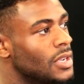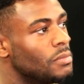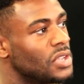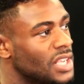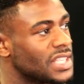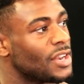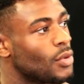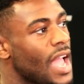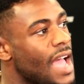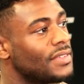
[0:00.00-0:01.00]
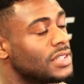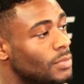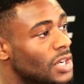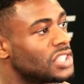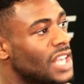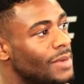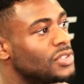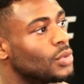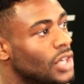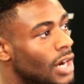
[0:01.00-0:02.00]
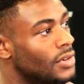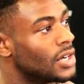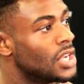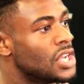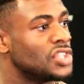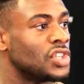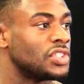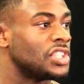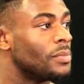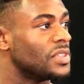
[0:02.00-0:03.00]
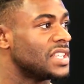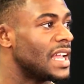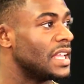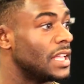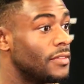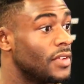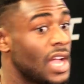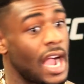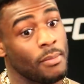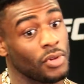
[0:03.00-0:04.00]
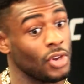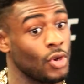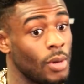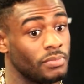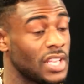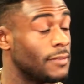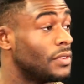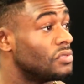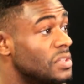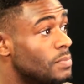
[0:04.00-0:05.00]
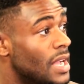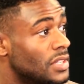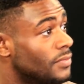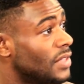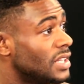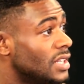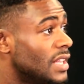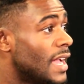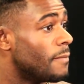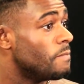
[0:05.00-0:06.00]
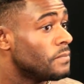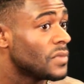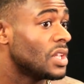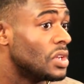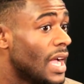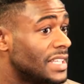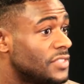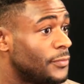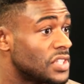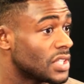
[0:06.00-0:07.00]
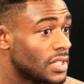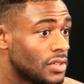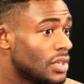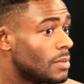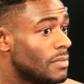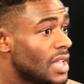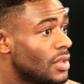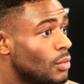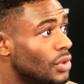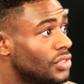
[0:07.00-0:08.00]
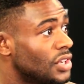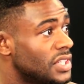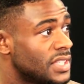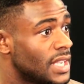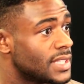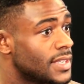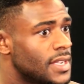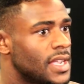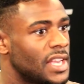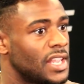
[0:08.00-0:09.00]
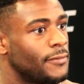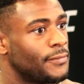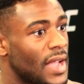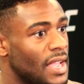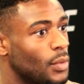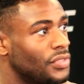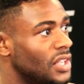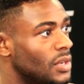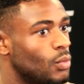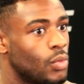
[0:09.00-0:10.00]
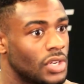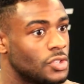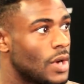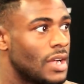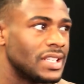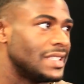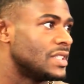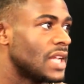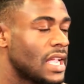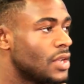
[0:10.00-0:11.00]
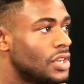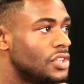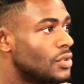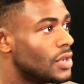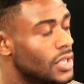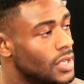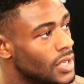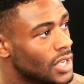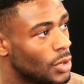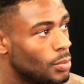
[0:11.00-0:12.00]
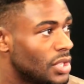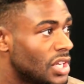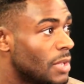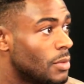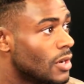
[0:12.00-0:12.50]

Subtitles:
because I don't have as much time to recover. So something's got to give. I'm going to go up 10, 15 pounds if they did that. You know, I just physically couldn't make 136 and then fight within 1-2 hours. I couldn't do it. It would be a nightmare.